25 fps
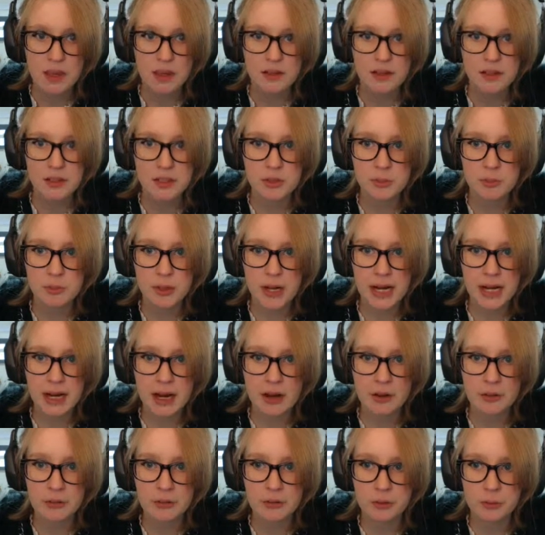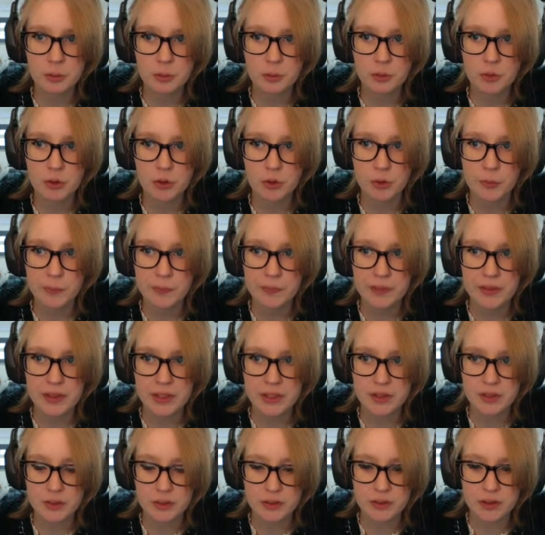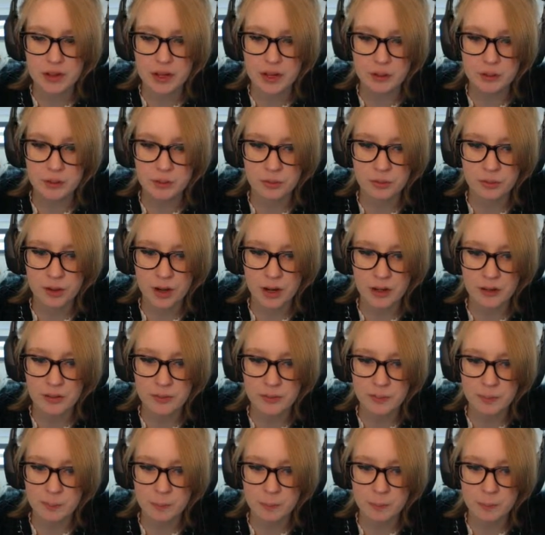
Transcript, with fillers: Did you break out from your room? That's not nice, friend.